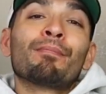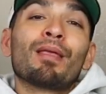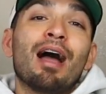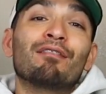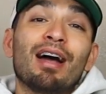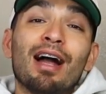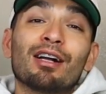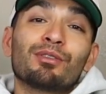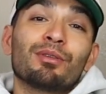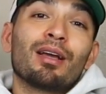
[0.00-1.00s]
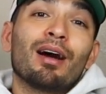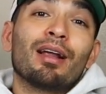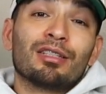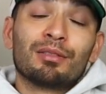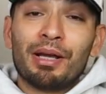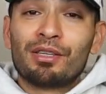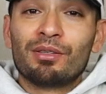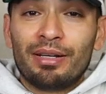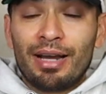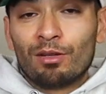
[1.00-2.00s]
I've actually got a
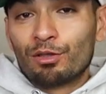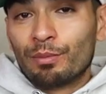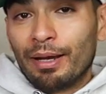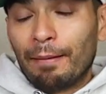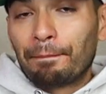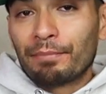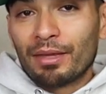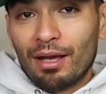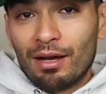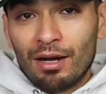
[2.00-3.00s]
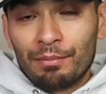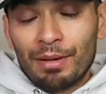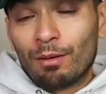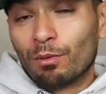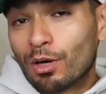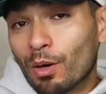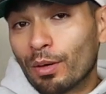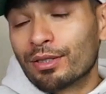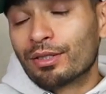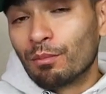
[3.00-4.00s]
special announcement. I will go
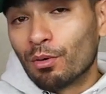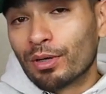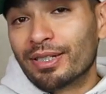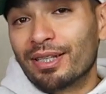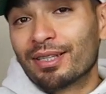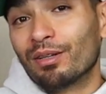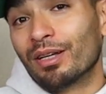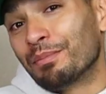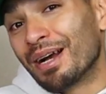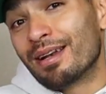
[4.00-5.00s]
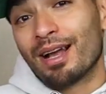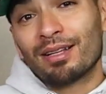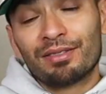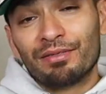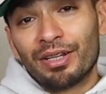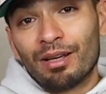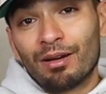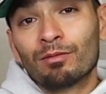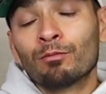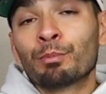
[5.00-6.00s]
into more detail in my next
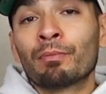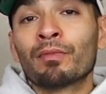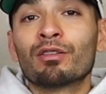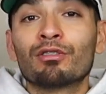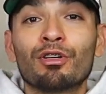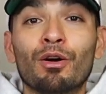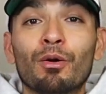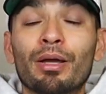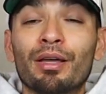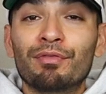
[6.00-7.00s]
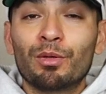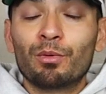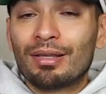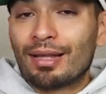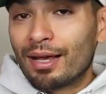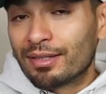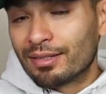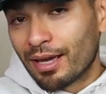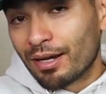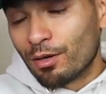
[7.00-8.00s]
video. So if you would like
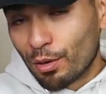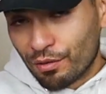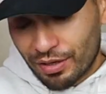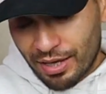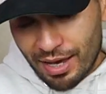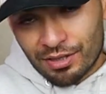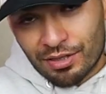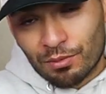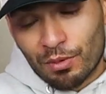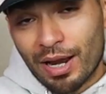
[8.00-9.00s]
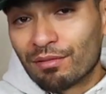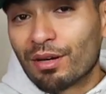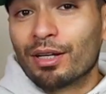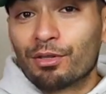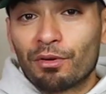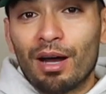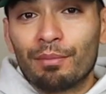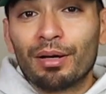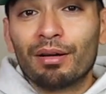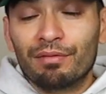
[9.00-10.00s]
to get a notification whenever I drop
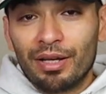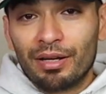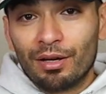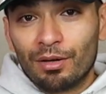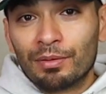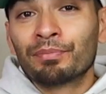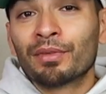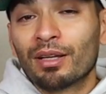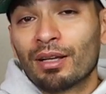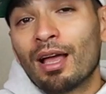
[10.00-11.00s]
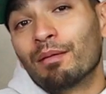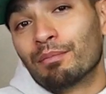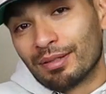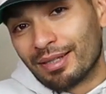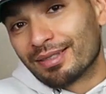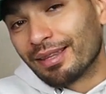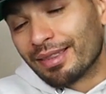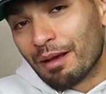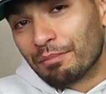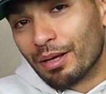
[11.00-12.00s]
a video, please hit
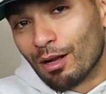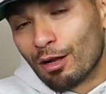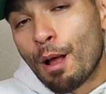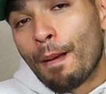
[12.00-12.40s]
that bell.